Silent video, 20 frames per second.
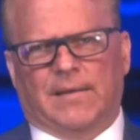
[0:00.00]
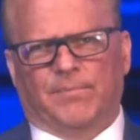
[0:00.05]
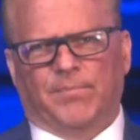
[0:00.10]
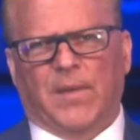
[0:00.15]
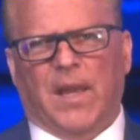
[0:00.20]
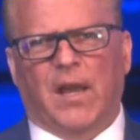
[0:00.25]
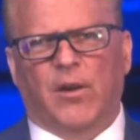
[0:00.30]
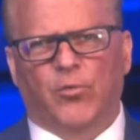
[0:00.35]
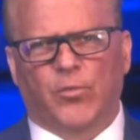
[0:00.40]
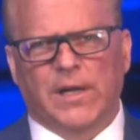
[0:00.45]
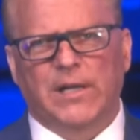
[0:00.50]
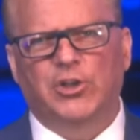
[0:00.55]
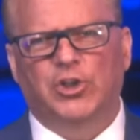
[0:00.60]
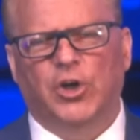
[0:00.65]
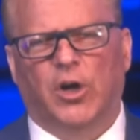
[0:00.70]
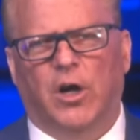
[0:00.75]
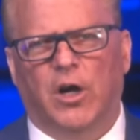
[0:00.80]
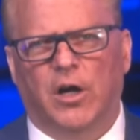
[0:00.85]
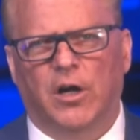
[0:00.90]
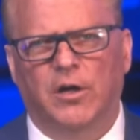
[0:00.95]
and
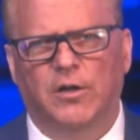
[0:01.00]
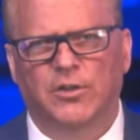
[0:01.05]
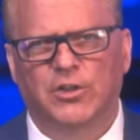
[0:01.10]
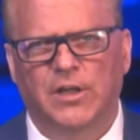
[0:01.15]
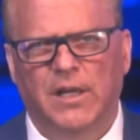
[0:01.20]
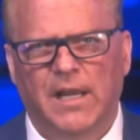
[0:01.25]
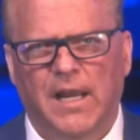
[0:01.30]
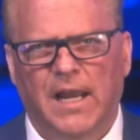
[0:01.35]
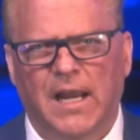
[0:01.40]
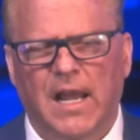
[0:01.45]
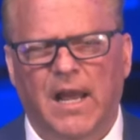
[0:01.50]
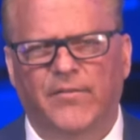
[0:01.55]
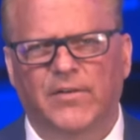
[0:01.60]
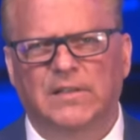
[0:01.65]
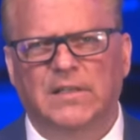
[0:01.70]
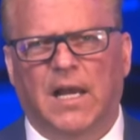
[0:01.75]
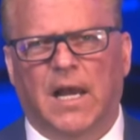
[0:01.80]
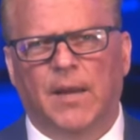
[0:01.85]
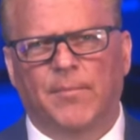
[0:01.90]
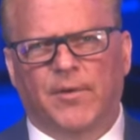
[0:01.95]
recharge and have a
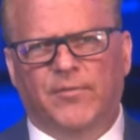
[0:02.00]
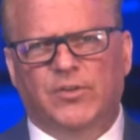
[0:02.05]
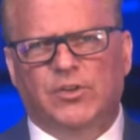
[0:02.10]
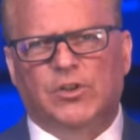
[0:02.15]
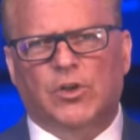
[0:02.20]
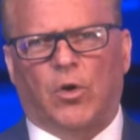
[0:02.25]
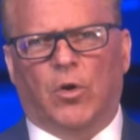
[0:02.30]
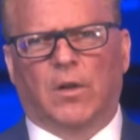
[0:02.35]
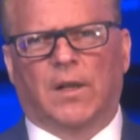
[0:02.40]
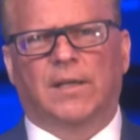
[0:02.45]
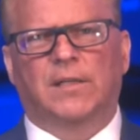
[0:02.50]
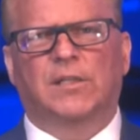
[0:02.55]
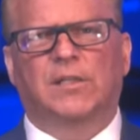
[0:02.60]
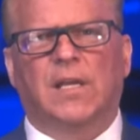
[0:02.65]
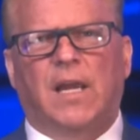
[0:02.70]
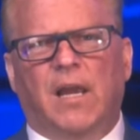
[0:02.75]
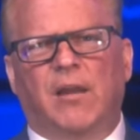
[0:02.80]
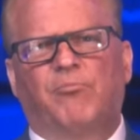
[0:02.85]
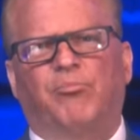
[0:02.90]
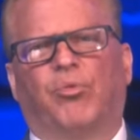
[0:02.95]
time of solace
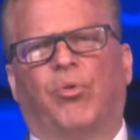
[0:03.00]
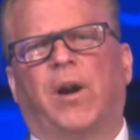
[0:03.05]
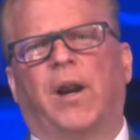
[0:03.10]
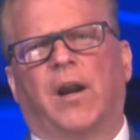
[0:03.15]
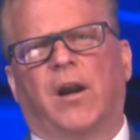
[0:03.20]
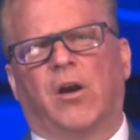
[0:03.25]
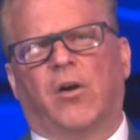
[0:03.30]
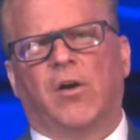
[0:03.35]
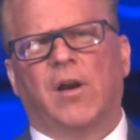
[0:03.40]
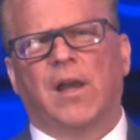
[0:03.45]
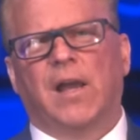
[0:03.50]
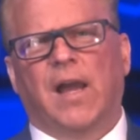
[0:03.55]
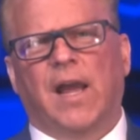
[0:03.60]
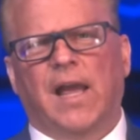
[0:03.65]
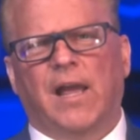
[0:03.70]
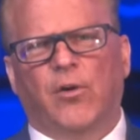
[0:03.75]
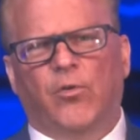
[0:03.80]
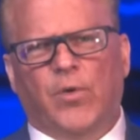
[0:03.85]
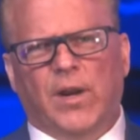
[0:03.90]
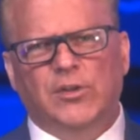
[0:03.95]
and prayer
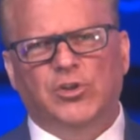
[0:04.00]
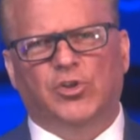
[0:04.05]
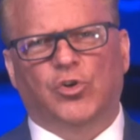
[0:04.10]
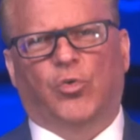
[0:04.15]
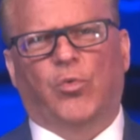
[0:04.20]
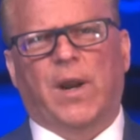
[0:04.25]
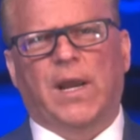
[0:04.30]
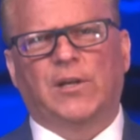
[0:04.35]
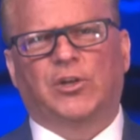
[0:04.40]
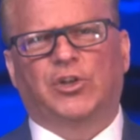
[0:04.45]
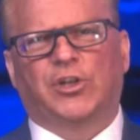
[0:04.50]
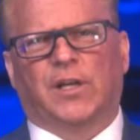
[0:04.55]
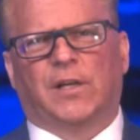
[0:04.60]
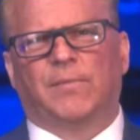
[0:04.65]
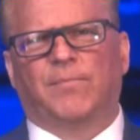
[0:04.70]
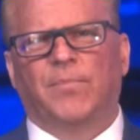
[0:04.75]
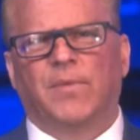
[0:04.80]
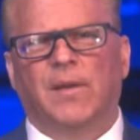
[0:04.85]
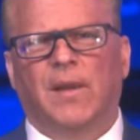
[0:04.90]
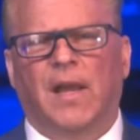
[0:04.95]
and
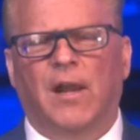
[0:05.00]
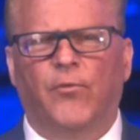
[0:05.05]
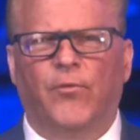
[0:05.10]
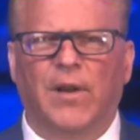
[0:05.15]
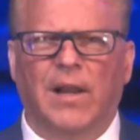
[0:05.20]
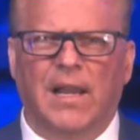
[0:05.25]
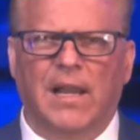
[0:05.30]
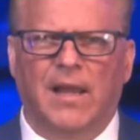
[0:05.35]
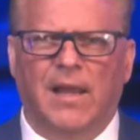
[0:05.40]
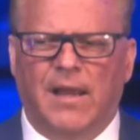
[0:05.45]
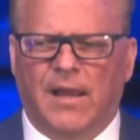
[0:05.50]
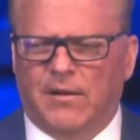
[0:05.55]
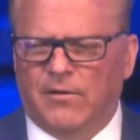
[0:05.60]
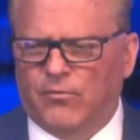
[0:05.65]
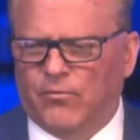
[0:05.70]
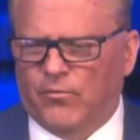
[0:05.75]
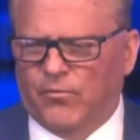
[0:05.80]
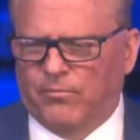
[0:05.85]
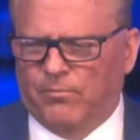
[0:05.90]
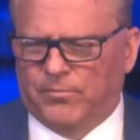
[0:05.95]
restoration and real
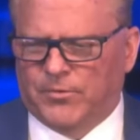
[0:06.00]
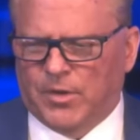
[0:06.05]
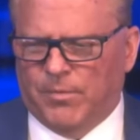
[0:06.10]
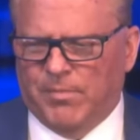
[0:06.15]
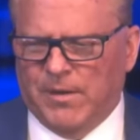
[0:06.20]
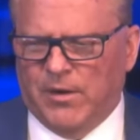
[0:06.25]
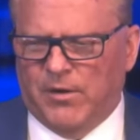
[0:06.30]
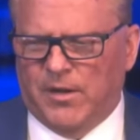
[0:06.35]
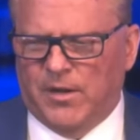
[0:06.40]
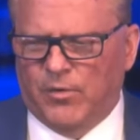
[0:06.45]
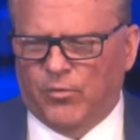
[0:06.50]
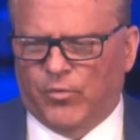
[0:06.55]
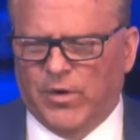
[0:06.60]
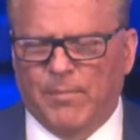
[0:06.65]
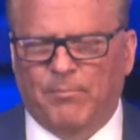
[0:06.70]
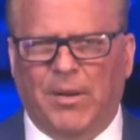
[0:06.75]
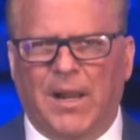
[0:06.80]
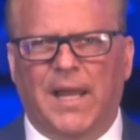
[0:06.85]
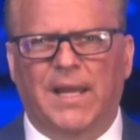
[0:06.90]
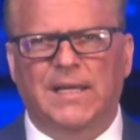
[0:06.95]
and to be
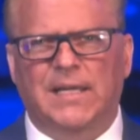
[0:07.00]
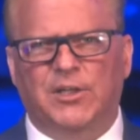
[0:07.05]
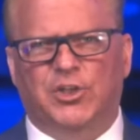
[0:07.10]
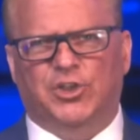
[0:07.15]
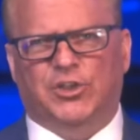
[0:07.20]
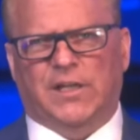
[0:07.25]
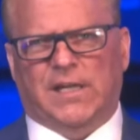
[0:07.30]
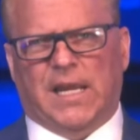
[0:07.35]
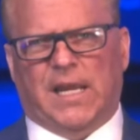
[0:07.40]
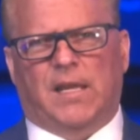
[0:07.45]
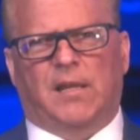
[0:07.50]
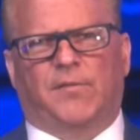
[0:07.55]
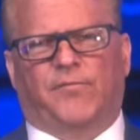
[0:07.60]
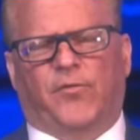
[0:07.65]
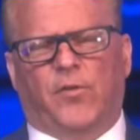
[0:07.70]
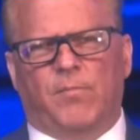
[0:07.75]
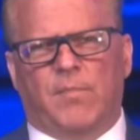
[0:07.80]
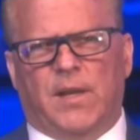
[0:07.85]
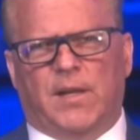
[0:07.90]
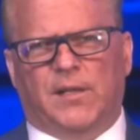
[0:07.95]
replenished again
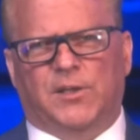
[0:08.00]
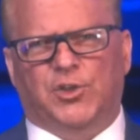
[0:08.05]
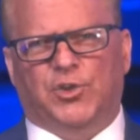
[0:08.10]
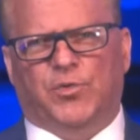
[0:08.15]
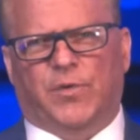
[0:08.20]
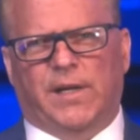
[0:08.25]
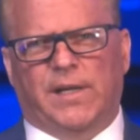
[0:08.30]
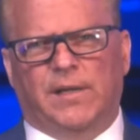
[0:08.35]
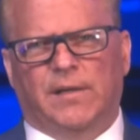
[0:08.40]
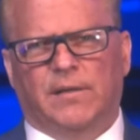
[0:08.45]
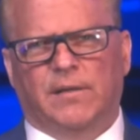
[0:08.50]
for ministry.